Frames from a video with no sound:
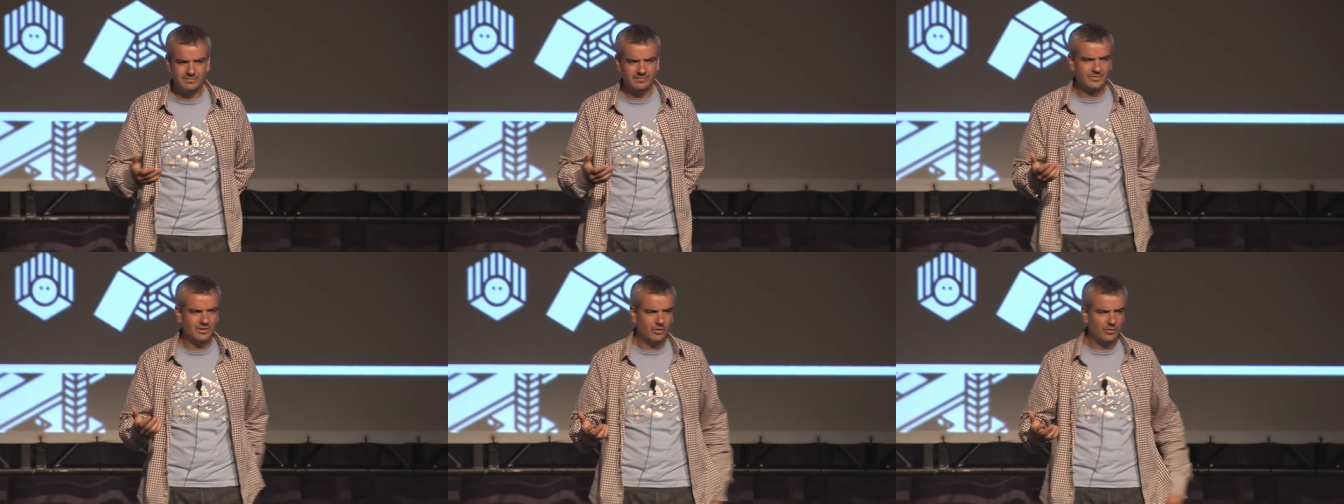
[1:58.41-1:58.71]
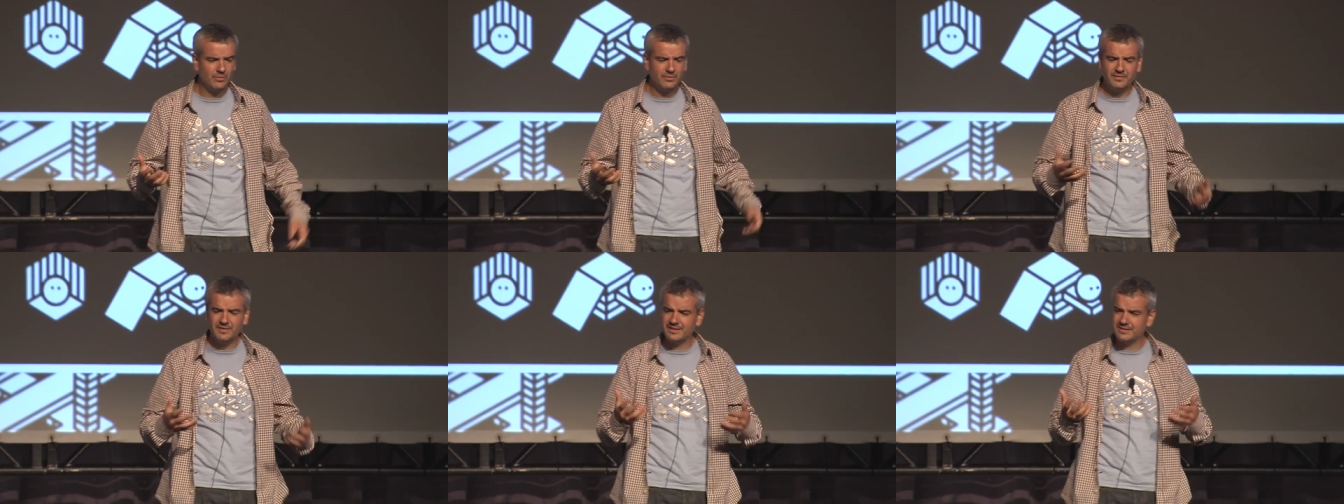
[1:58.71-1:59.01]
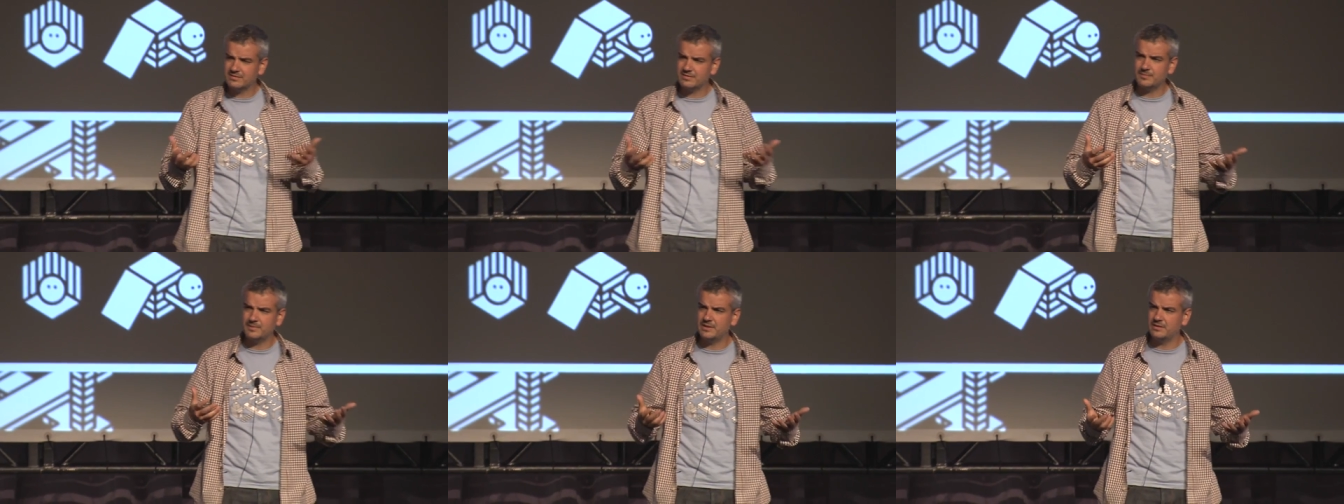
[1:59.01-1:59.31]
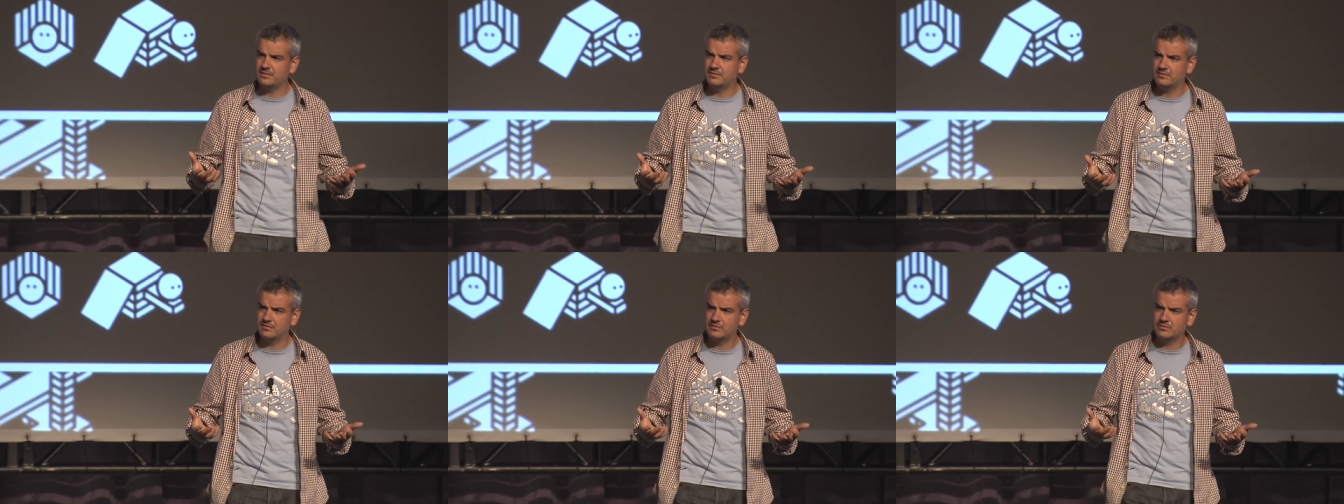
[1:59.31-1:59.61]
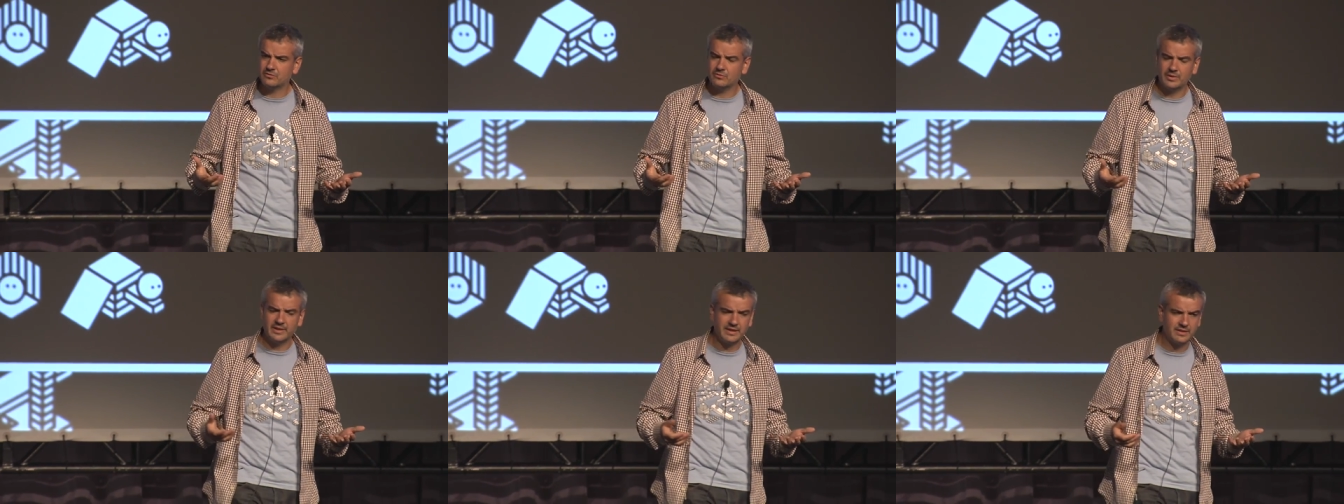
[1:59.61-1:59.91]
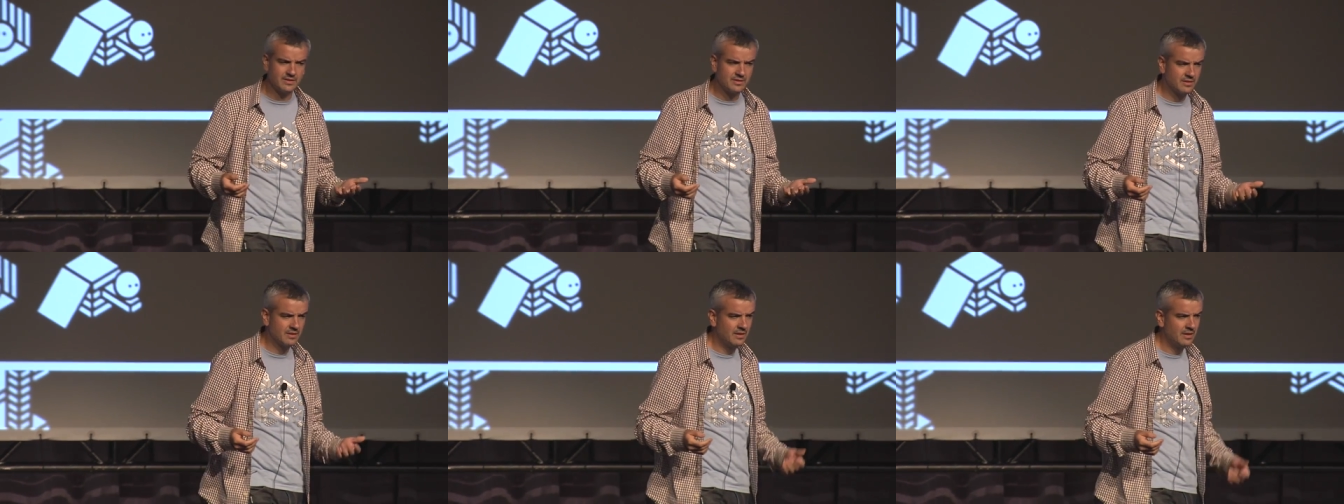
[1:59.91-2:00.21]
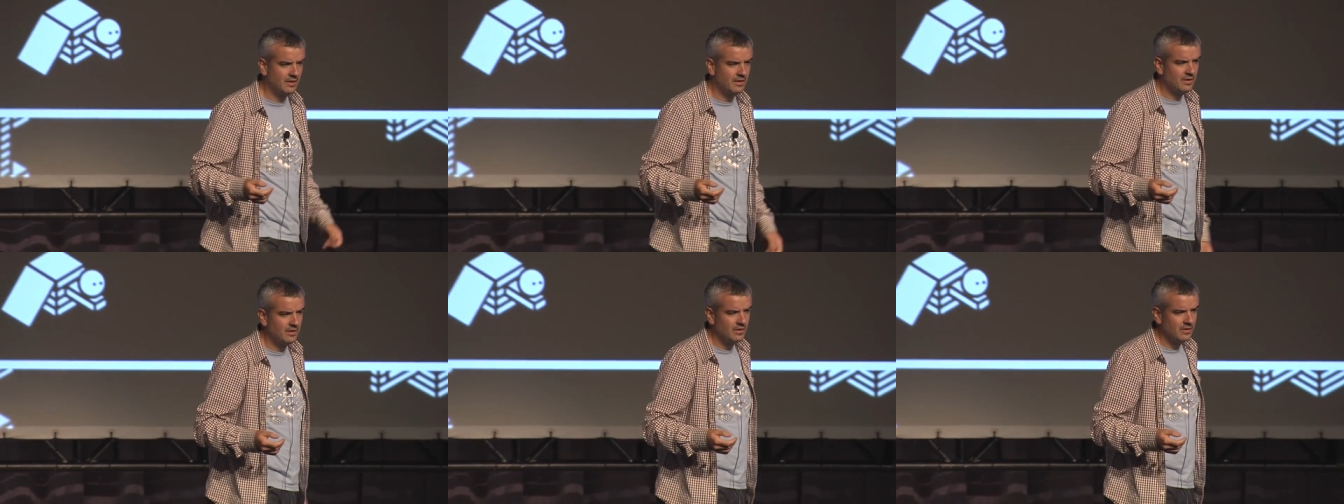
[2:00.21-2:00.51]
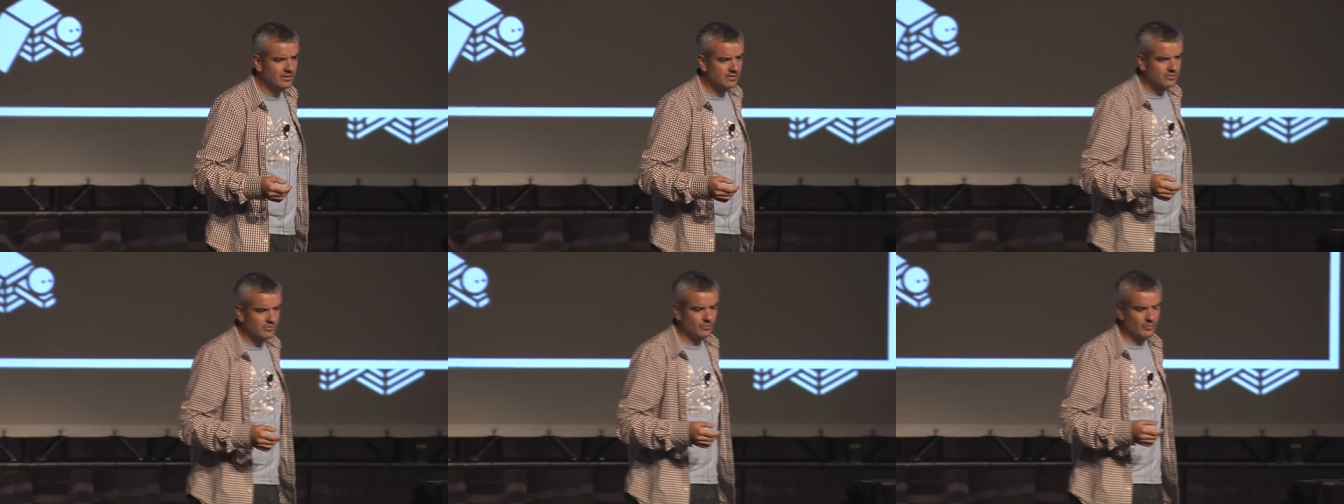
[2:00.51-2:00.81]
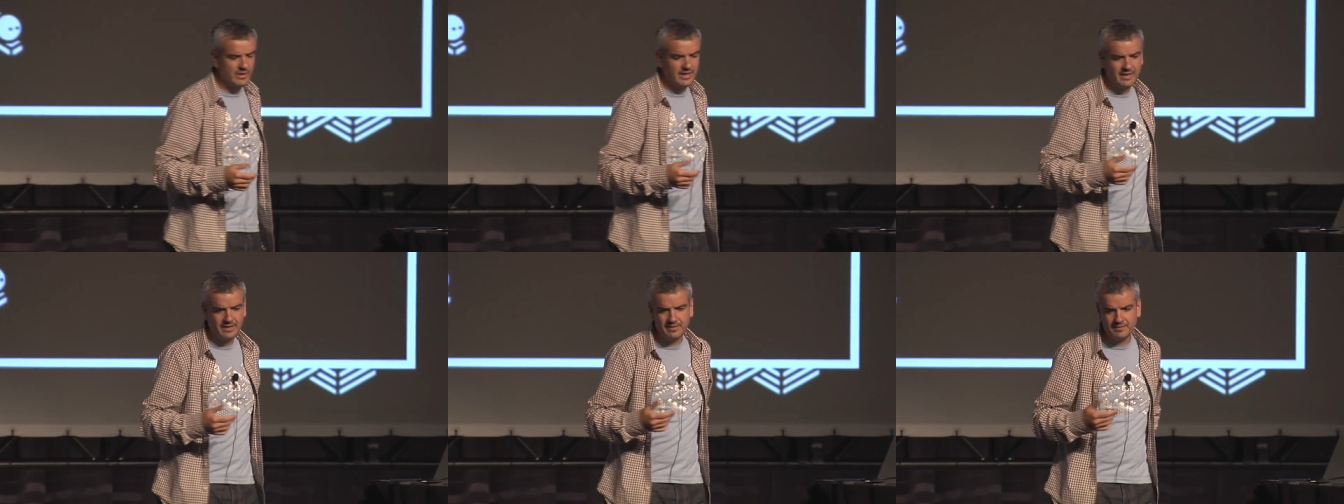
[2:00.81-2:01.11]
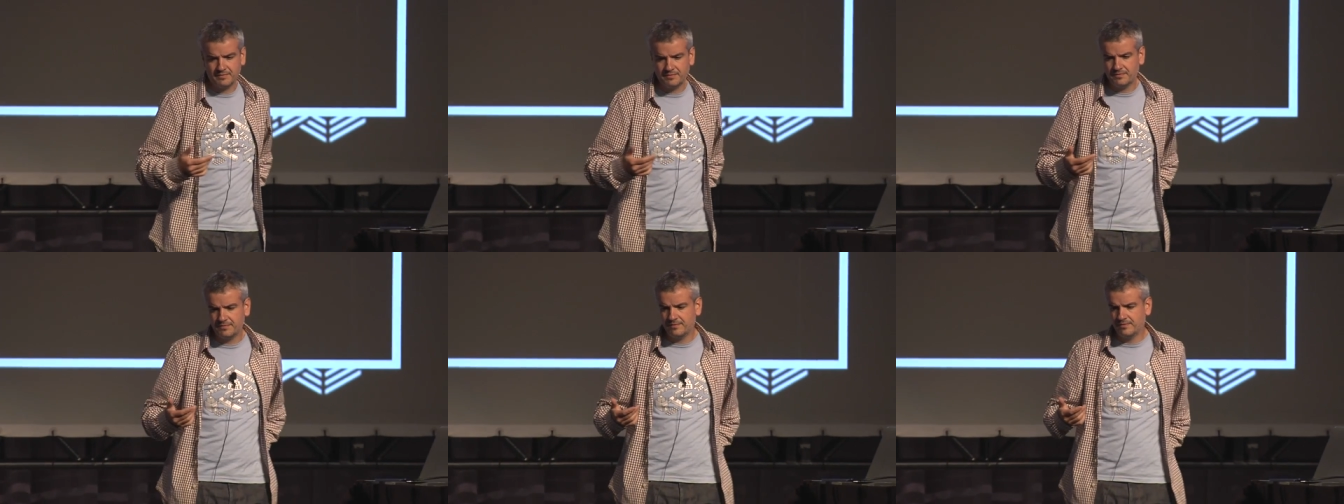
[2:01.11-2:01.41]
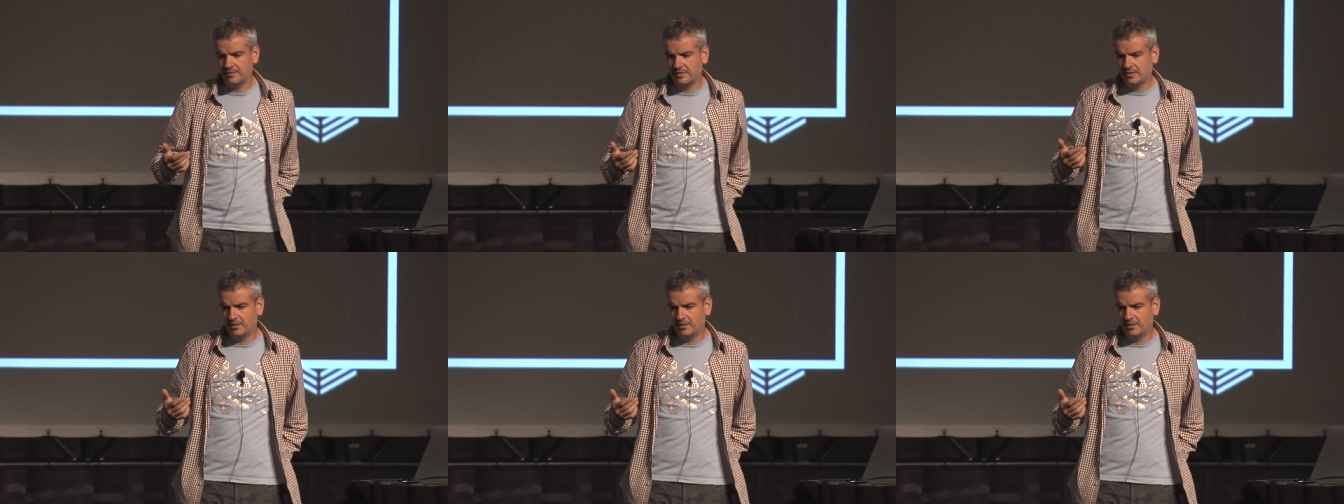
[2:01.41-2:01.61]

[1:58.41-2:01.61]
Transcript: the whole thing is a bit strange. So we have